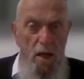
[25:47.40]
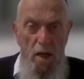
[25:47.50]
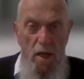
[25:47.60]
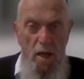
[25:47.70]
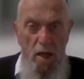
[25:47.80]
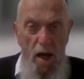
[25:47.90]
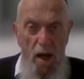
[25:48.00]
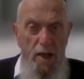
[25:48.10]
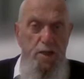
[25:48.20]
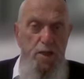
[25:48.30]
a
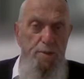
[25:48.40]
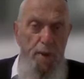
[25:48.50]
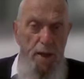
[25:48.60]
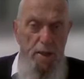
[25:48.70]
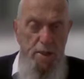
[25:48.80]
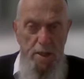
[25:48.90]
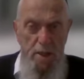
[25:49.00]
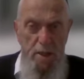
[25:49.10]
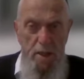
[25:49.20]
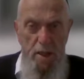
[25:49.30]
righteous
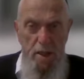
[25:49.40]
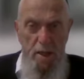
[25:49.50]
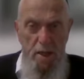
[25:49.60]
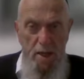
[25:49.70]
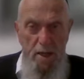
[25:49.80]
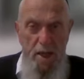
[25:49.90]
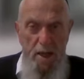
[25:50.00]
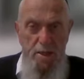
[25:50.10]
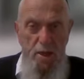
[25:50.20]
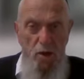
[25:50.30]
person, he
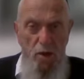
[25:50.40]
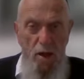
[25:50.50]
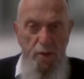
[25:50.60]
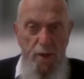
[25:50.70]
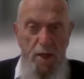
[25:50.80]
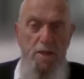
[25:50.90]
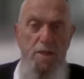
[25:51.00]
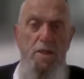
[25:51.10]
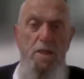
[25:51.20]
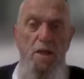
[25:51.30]
does all the
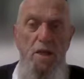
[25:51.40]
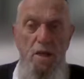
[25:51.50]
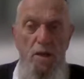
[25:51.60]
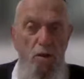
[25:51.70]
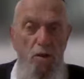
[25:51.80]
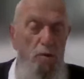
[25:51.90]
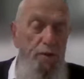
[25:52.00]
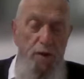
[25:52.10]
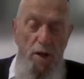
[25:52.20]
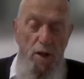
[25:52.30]
things you would
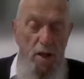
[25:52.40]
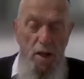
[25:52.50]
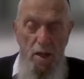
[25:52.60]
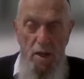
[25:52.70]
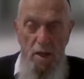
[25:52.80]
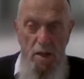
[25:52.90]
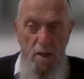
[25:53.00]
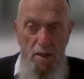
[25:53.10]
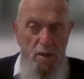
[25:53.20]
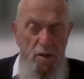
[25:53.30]
feel
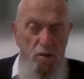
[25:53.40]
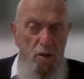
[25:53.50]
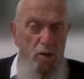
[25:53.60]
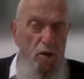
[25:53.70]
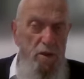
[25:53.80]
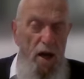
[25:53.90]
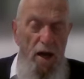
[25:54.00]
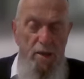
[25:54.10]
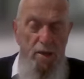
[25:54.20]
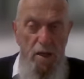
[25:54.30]
he's doing the
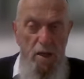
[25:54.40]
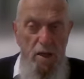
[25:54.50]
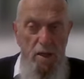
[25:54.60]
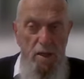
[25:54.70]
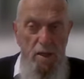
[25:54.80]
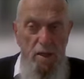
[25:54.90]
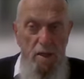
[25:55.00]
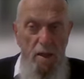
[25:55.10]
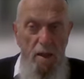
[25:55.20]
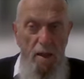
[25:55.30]
right thing.
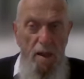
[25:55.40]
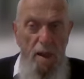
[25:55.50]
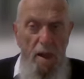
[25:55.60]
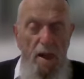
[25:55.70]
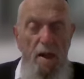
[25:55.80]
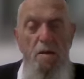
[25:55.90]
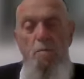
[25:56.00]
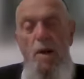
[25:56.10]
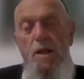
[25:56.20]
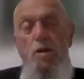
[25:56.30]

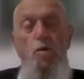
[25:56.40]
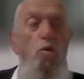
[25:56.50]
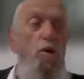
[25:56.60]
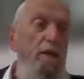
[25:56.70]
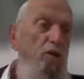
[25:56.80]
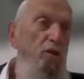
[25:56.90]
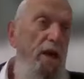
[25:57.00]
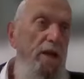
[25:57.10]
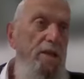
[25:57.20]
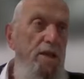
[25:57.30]
But look at,
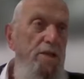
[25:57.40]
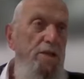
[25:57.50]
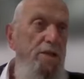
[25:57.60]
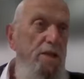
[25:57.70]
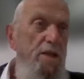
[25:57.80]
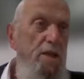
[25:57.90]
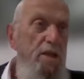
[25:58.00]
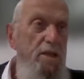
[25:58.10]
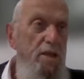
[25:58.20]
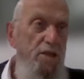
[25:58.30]
at his
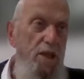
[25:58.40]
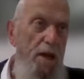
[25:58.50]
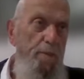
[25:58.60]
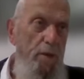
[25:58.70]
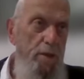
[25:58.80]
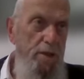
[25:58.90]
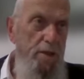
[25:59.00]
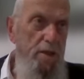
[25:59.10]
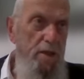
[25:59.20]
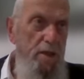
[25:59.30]

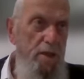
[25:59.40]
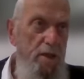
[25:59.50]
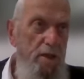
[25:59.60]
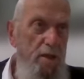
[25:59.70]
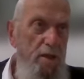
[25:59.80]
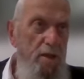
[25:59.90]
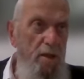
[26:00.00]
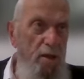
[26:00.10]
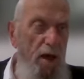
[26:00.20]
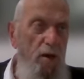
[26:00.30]
disciples.
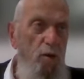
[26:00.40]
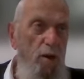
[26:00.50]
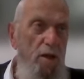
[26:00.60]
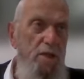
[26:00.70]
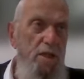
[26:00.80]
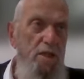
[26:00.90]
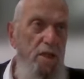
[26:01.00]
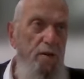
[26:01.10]
There you can see the